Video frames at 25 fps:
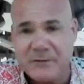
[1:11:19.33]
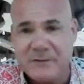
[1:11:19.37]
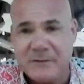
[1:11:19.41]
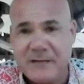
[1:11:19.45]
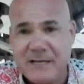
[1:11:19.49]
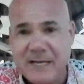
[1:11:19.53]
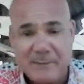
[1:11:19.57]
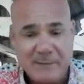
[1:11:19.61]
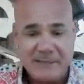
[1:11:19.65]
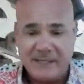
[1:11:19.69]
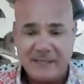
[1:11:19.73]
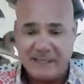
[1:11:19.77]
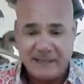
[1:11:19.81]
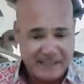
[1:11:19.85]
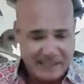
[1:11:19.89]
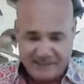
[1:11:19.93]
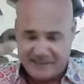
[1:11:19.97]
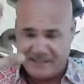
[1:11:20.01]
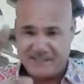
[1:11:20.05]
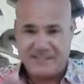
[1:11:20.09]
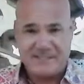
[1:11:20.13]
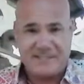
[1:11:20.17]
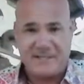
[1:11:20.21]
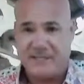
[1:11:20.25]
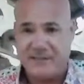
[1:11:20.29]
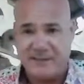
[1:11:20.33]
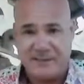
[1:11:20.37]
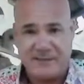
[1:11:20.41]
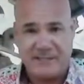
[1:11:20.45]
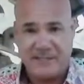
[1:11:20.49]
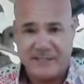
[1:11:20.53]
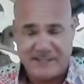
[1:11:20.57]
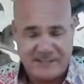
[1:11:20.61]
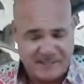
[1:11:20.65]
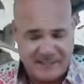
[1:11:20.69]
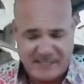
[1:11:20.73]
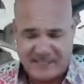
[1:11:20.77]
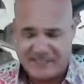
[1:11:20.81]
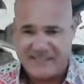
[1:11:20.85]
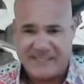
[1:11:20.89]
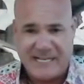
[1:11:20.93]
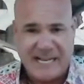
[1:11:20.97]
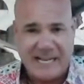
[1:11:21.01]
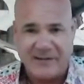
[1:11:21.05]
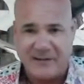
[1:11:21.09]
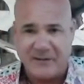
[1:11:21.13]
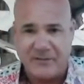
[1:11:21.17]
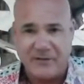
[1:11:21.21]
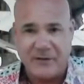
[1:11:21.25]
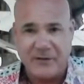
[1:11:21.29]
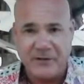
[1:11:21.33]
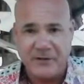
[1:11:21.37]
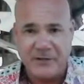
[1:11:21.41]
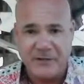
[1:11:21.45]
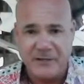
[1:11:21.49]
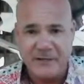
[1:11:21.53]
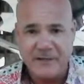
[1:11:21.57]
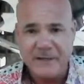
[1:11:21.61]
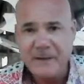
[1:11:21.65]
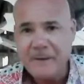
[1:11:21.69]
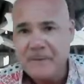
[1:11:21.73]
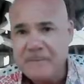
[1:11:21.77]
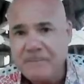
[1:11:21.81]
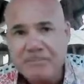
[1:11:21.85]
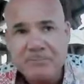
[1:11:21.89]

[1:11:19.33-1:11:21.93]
I mean, they're like, they stand on the hood.